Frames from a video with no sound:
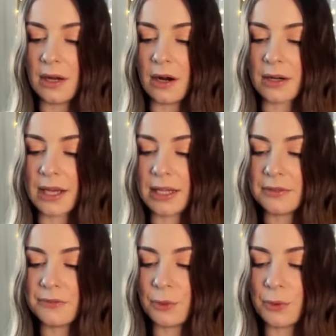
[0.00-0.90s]
Arcana
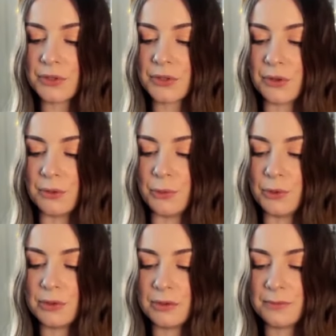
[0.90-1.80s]
Force, The
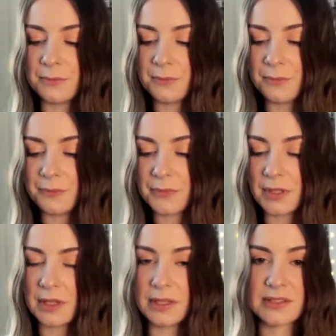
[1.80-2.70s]
Moon,
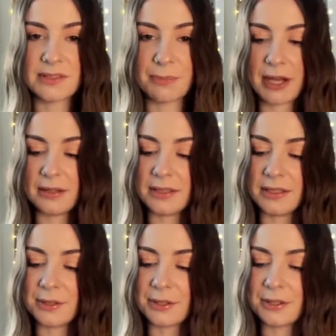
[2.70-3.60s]
Spell
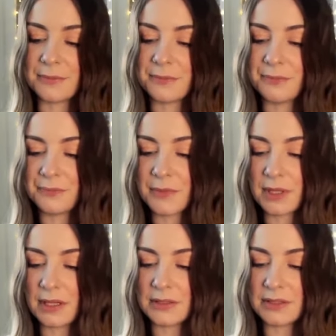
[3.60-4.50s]
Gear,
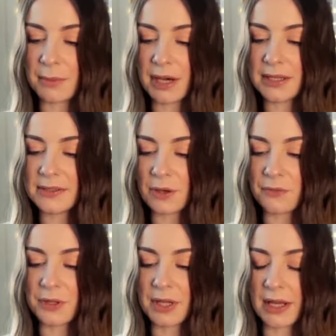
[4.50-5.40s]
Demise of
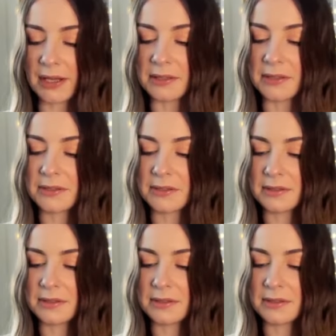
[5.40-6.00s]
the Land.